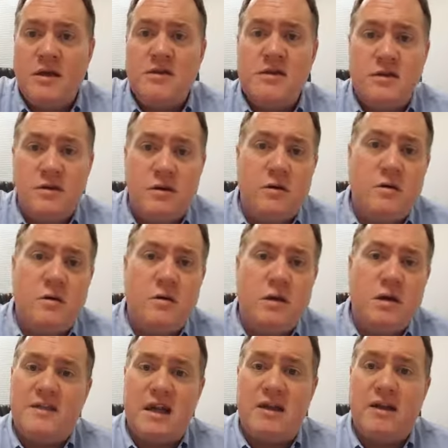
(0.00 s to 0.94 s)
to
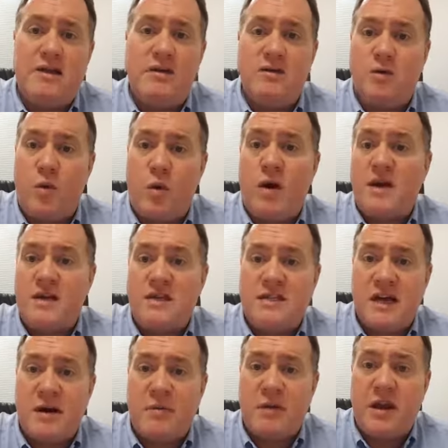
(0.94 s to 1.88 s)
sending you to one
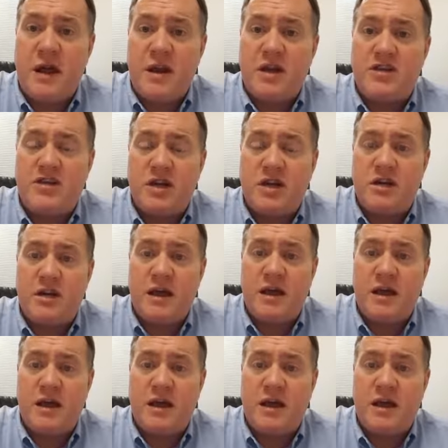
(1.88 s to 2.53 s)
examination.